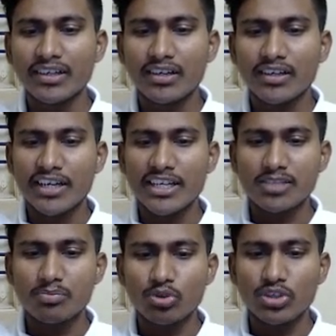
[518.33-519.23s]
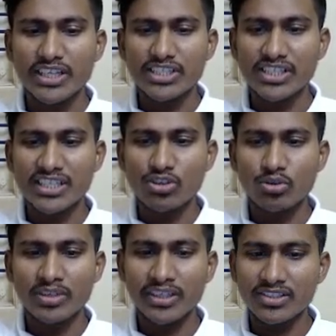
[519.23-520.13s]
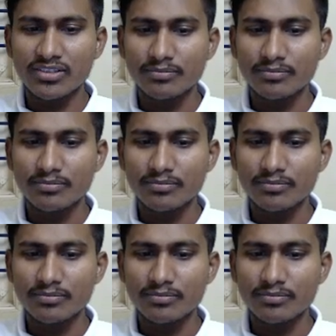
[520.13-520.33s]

Transportation is how much?